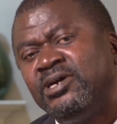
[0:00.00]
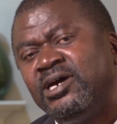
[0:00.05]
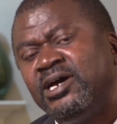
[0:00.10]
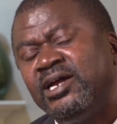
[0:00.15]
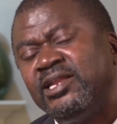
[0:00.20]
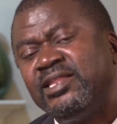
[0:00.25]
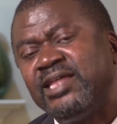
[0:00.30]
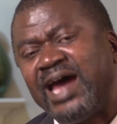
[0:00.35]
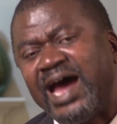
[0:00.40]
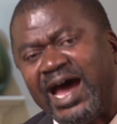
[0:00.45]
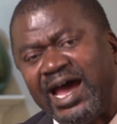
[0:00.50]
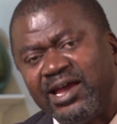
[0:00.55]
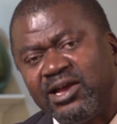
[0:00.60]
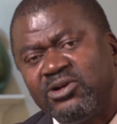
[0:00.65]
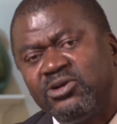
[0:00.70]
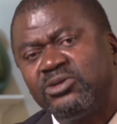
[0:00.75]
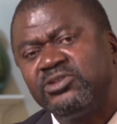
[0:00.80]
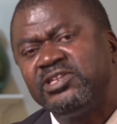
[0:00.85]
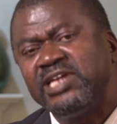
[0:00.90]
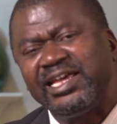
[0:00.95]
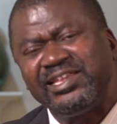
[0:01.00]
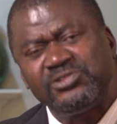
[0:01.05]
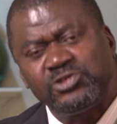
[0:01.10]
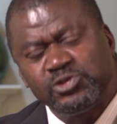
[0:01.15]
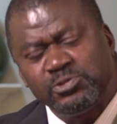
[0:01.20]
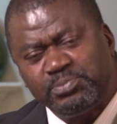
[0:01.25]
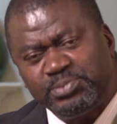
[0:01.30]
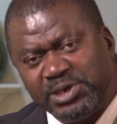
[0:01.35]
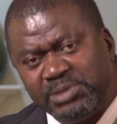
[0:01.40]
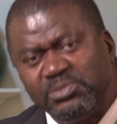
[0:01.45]
and the High Court, the
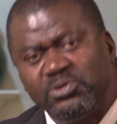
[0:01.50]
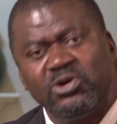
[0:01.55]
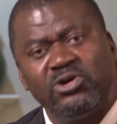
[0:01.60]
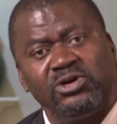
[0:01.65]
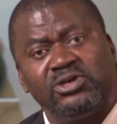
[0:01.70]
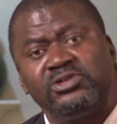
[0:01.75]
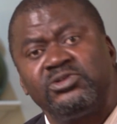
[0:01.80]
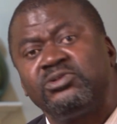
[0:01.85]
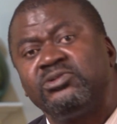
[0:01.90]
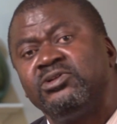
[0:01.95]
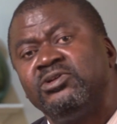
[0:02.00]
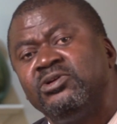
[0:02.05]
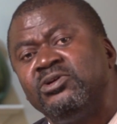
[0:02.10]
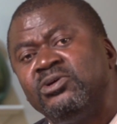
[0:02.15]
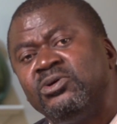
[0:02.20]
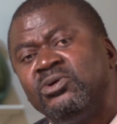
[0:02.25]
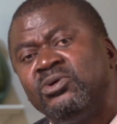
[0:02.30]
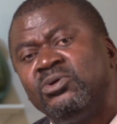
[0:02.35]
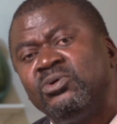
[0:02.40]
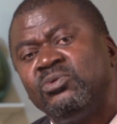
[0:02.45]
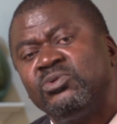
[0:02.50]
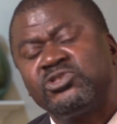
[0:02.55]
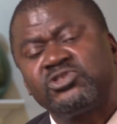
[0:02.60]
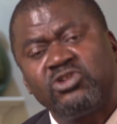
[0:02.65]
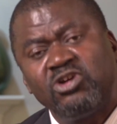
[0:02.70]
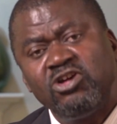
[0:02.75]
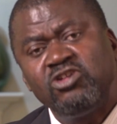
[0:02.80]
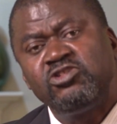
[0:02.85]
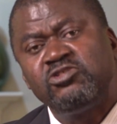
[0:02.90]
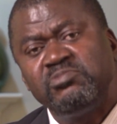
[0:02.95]
Supreme Court, was
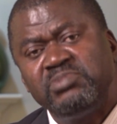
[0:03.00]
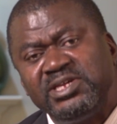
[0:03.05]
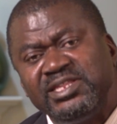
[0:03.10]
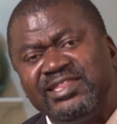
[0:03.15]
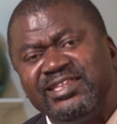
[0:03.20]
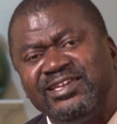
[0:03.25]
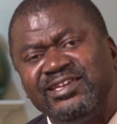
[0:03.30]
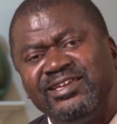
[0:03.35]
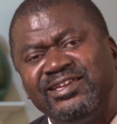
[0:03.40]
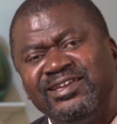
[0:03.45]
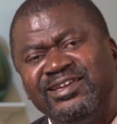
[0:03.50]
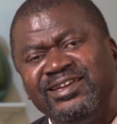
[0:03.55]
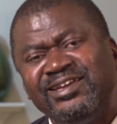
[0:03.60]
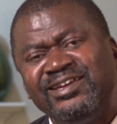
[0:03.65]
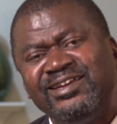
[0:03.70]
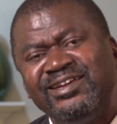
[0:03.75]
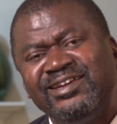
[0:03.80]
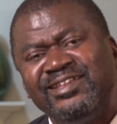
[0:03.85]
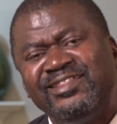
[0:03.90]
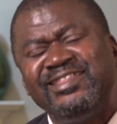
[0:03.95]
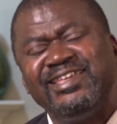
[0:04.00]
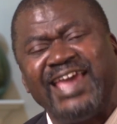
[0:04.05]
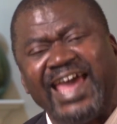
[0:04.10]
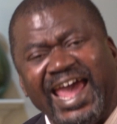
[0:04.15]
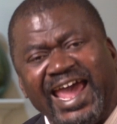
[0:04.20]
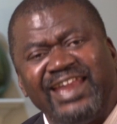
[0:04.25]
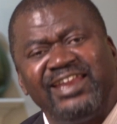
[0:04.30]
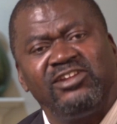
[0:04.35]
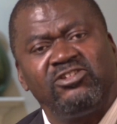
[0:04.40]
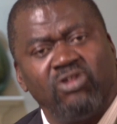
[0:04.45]
going to be the
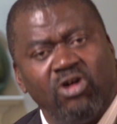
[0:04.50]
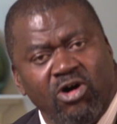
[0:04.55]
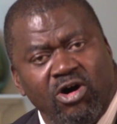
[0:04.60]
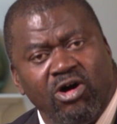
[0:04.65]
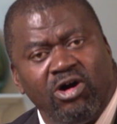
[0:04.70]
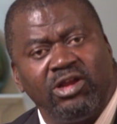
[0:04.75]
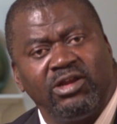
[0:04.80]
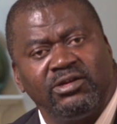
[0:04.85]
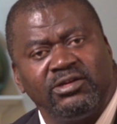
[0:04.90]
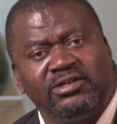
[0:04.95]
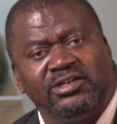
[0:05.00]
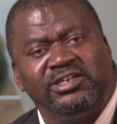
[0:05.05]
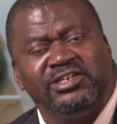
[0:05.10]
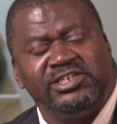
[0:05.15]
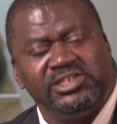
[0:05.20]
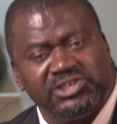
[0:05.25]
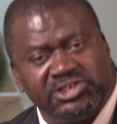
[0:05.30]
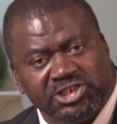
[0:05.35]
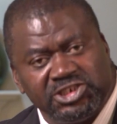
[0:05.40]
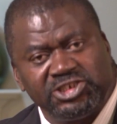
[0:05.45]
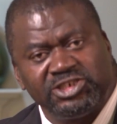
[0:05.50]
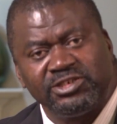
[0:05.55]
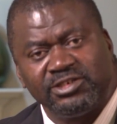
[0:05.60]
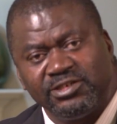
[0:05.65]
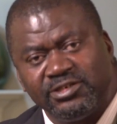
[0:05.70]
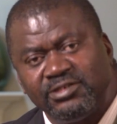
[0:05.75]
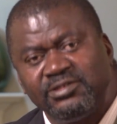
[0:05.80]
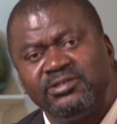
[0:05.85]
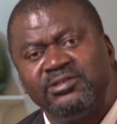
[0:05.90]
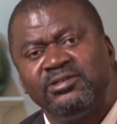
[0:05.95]
end-it-all
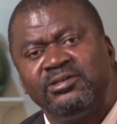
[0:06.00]
decision,